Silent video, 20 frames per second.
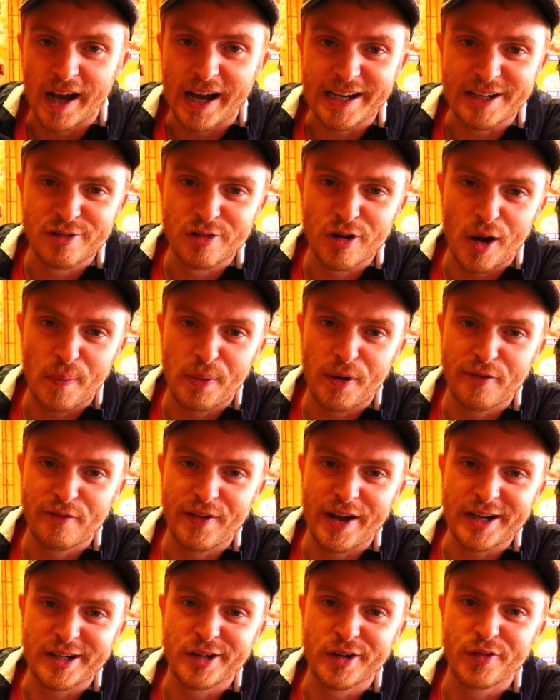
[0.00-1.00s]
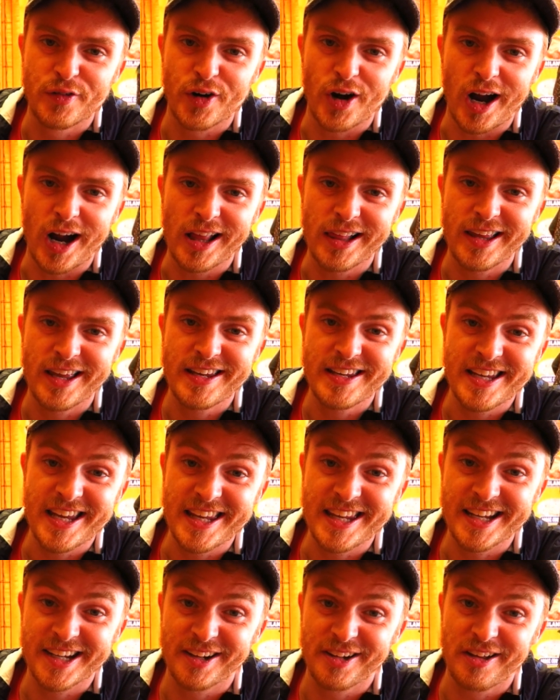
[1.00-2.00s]
I grew up on Vancouver Island
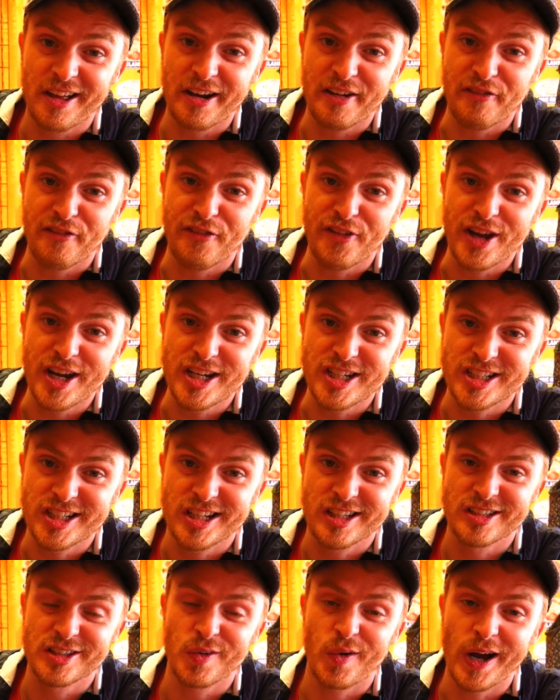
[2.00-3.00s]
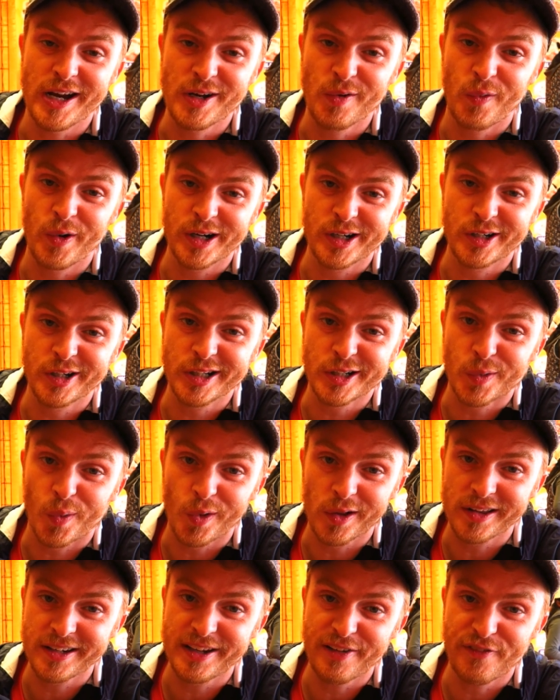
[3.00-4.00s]
eating a lot of fish, so I know what good
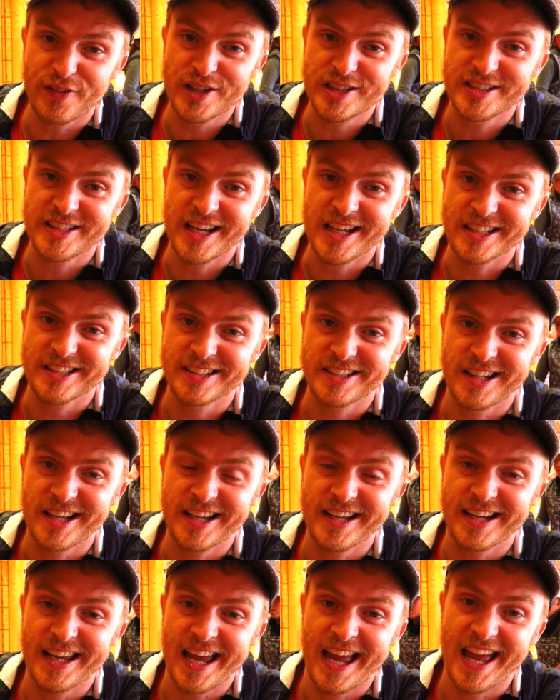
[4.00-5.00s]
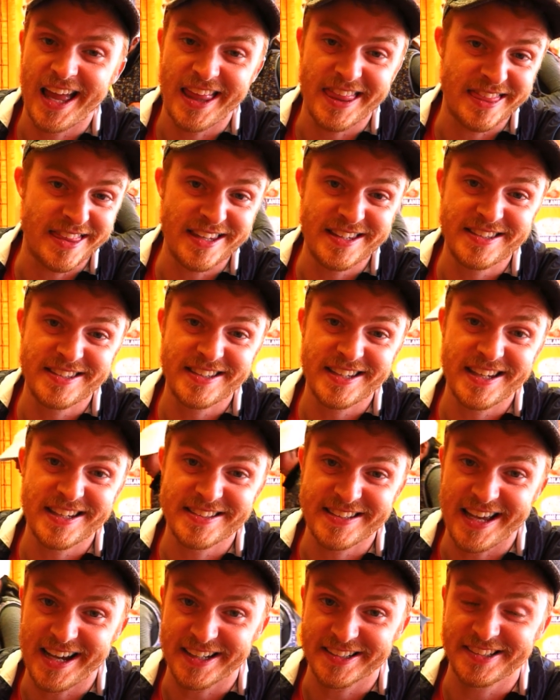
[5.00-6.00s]
quality fish tastes like, and this
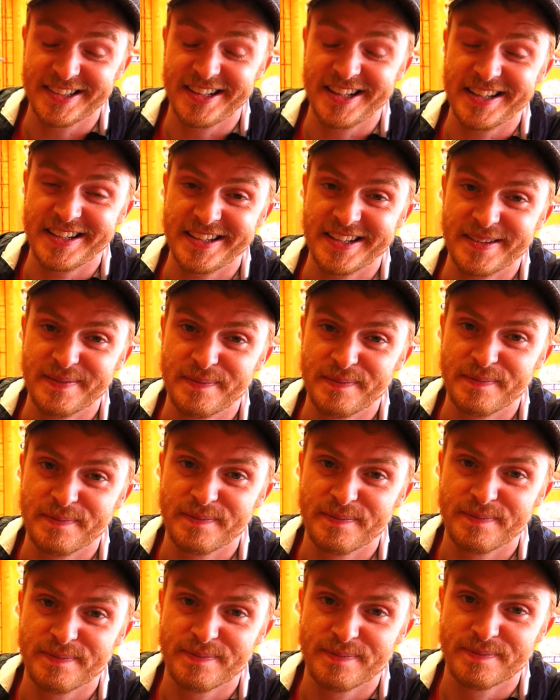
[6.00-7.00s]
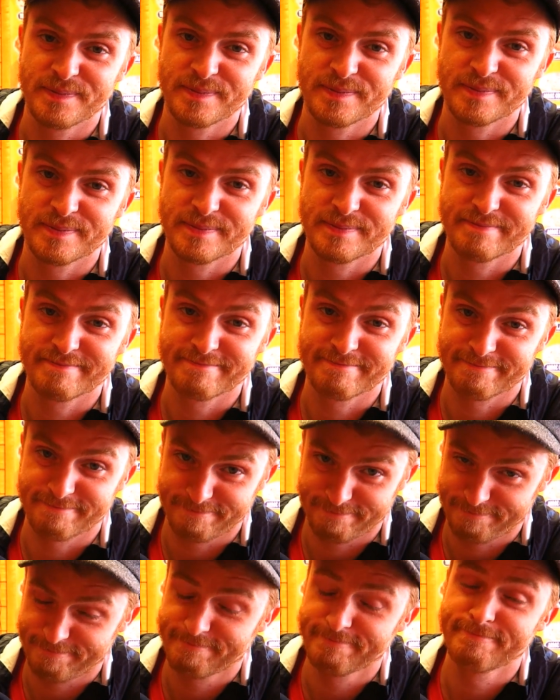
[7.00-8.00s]
is excellent. Oh, so he's a
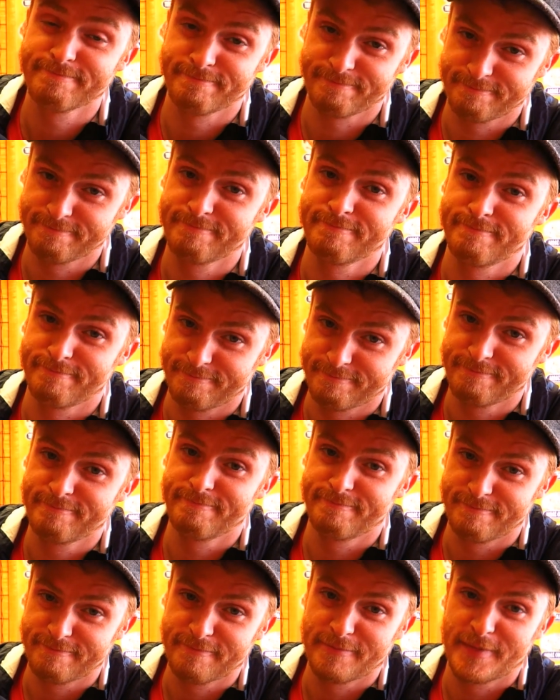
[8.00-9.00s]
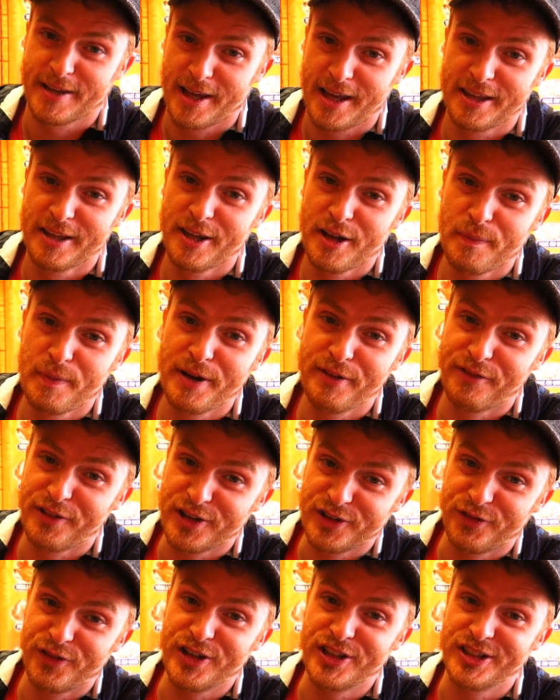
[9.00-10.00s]
connoisseur all of a sudden? A little bit of a
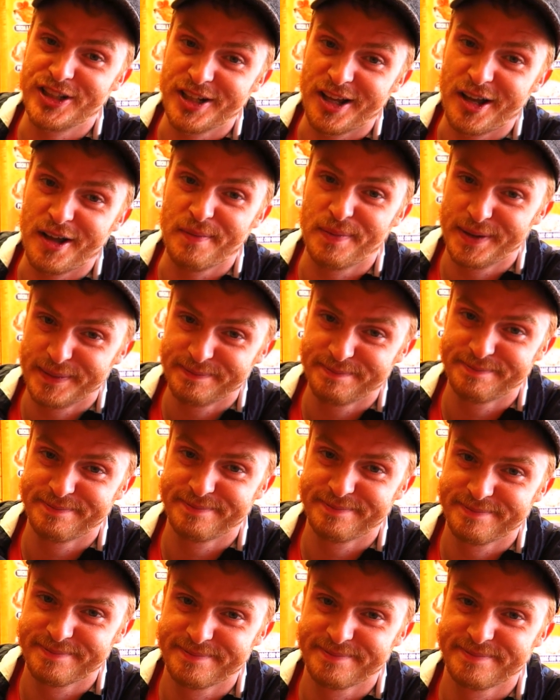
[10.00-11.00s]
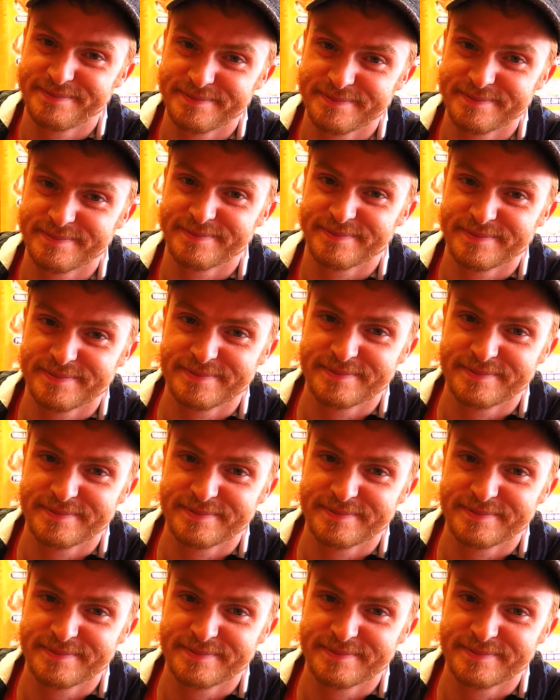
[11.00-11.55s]
fish snob. Ah.